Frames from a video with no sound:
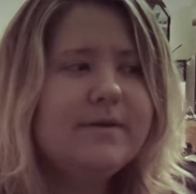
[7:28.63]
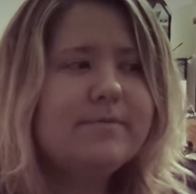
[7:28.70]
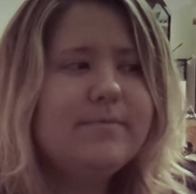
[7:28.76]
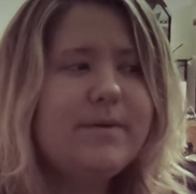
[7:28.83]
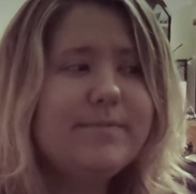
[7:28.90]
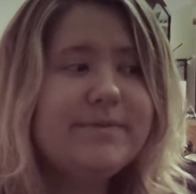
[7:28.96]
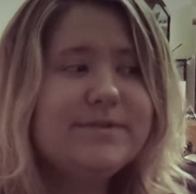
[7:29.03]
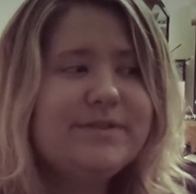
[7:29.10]

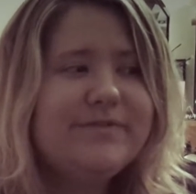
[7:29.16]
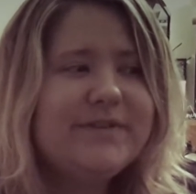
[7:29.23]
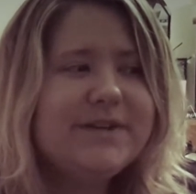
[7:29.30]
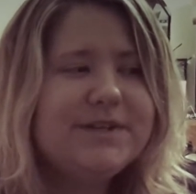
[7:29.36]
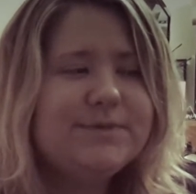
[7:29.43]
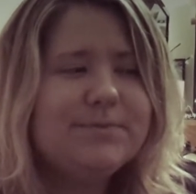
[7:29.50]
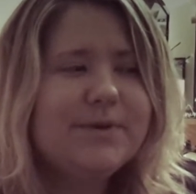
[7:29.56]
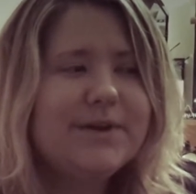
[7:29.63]
Mum used to
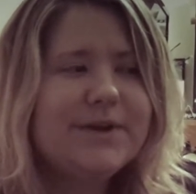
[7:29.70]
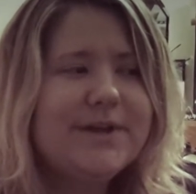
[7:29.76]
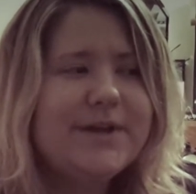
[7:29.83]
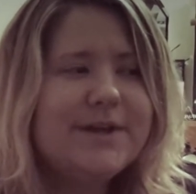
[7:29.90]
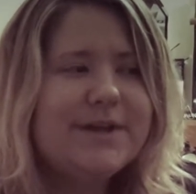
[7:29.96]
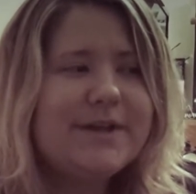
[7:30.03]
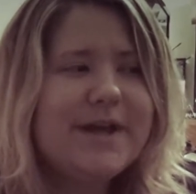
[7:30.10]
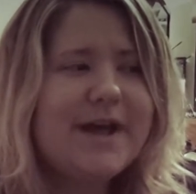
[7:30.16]
finish
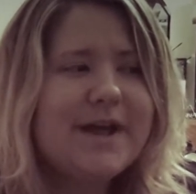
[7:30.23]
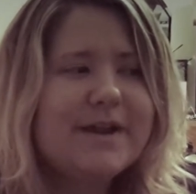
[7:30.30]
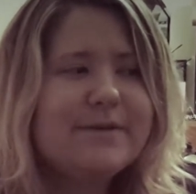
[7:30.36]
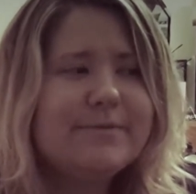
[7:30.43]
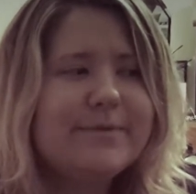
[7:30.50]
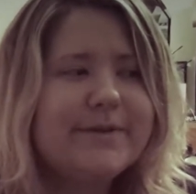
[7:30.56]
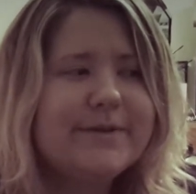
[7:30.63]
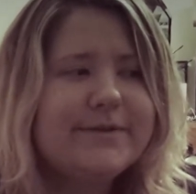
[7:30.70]
work
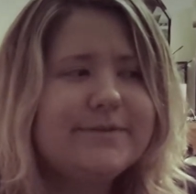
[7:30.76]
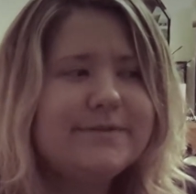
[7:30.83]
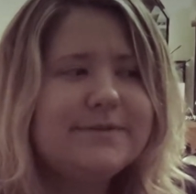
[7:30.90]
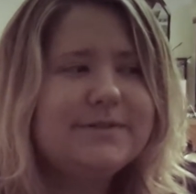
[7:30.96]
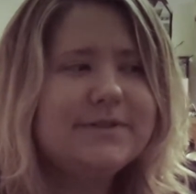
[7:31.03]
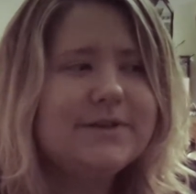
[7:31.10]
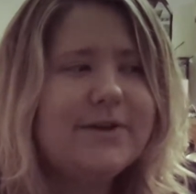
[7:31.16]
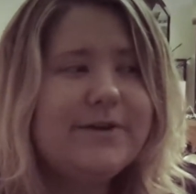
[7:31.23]
and we
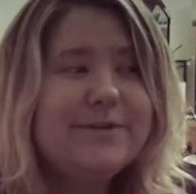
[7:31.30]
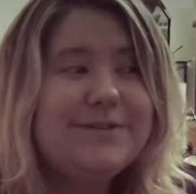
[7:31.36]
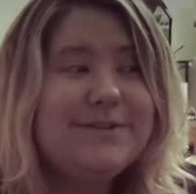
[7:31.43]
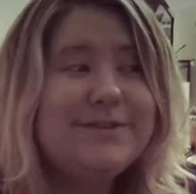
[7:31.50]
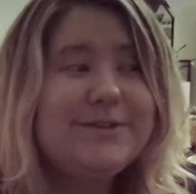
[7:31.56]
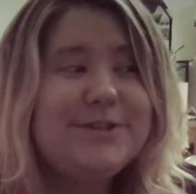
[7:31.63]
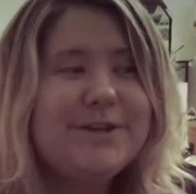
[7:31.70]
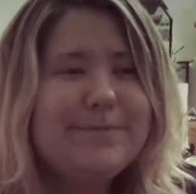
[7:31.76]
used to go to
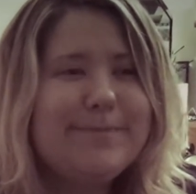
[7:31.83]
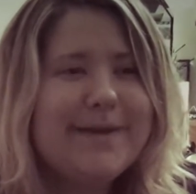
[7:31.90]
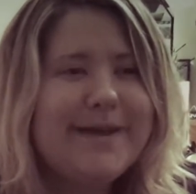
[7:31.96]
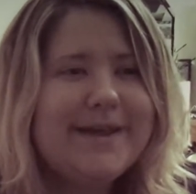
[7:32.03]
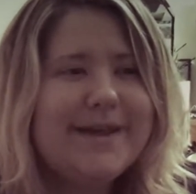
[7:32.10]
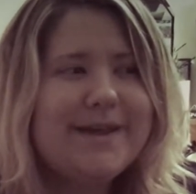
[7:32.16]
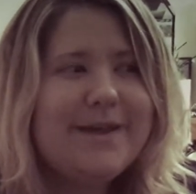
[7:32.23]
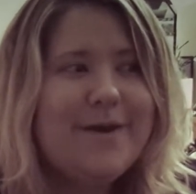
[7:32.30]
the
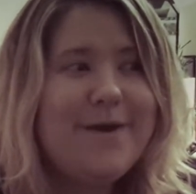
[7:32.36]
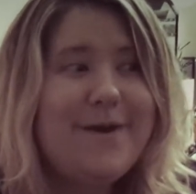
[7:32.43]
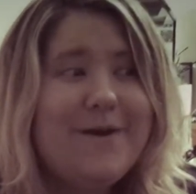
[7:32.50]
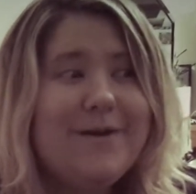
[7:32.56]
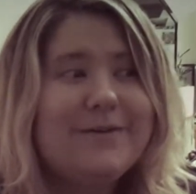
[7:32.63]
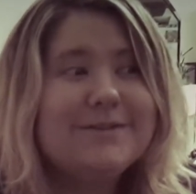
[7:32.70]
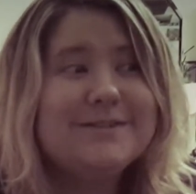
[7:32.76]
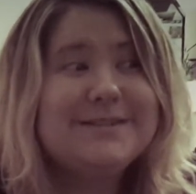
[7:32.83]
chippy
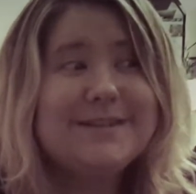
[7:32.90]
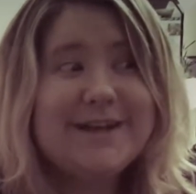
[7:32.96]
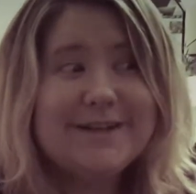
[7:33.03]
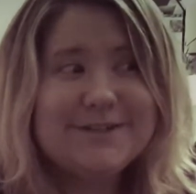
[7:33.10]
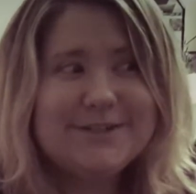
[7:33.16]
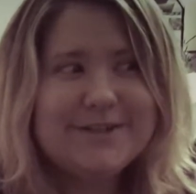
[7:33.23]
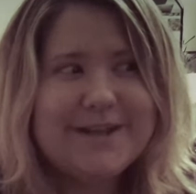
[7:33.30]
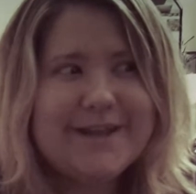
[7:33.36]
on
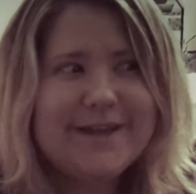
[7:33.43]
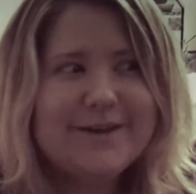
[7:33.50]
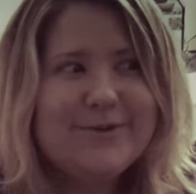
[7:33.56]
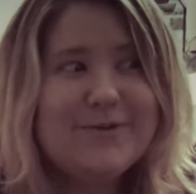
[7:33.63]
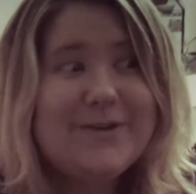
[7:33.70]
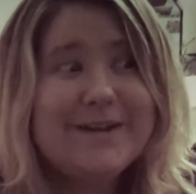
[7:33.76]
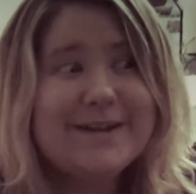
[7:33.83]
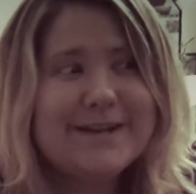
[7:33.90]
Station
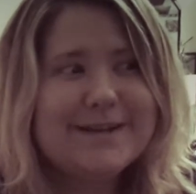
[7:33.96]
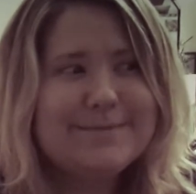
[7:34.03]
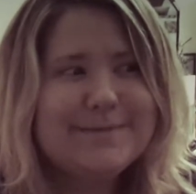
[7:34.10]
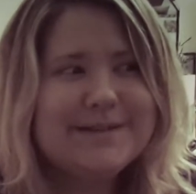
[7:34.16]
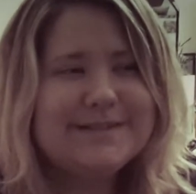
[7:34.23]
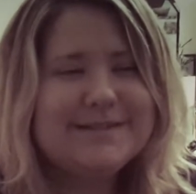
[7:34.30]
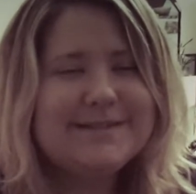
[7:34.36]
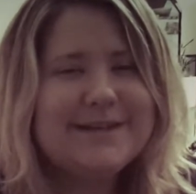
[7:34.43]
Hill in
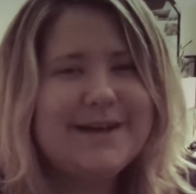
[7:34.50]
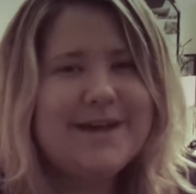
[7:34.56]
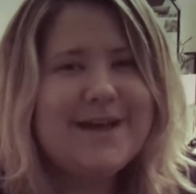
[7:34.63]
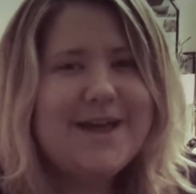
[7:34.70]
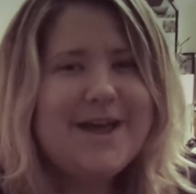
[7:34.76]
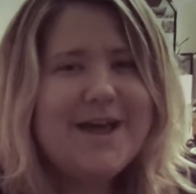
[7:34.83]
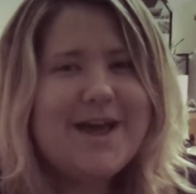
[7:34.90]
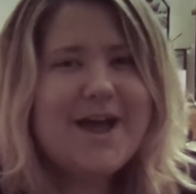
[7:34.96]
Kidderminster,
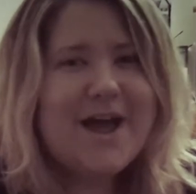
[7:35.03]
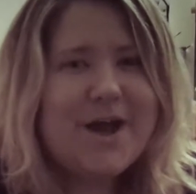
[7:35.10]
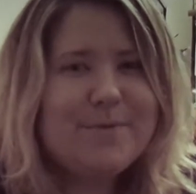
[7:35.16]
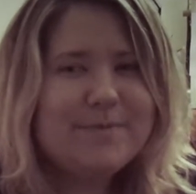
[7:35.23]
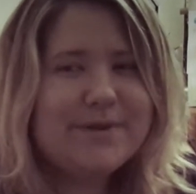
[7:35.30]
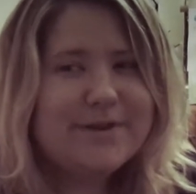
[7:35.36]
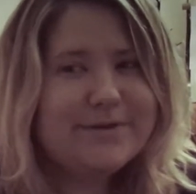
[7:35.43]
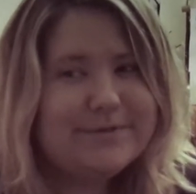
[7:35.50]

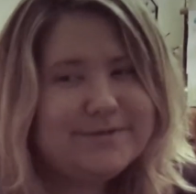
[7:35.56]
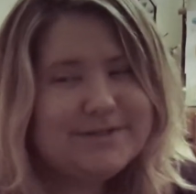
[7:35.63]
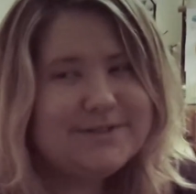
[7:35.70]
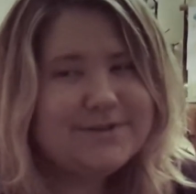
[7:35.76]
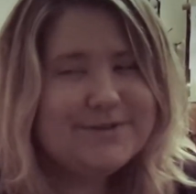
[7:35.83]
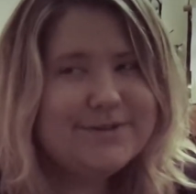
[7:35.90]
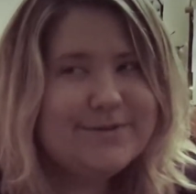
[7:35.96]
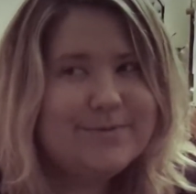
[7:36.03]
and we used
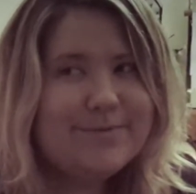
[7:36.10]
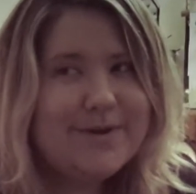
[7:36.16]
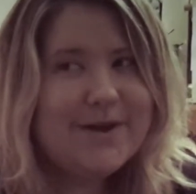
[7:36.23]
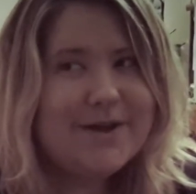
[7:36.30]
to